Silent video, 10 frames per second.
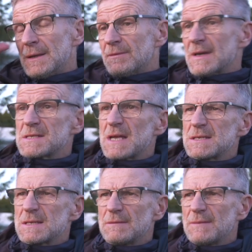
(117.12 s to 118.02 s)

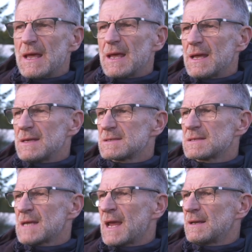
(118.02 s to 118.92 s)
Fantastic. Yeah, he's
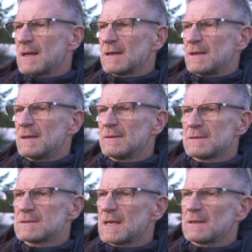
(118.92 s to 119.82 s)
technically
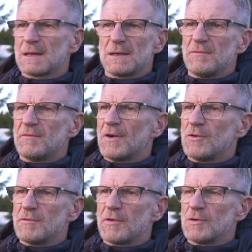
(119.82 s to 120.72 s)
technically
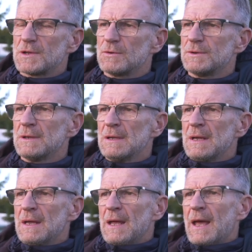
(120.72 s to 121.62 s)
very very good.
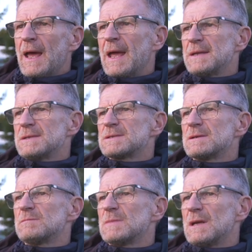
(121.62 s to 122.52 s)
And
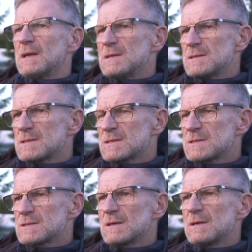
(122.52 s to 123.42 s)
um,
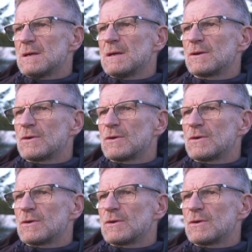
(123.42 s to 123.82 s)
he's uh, a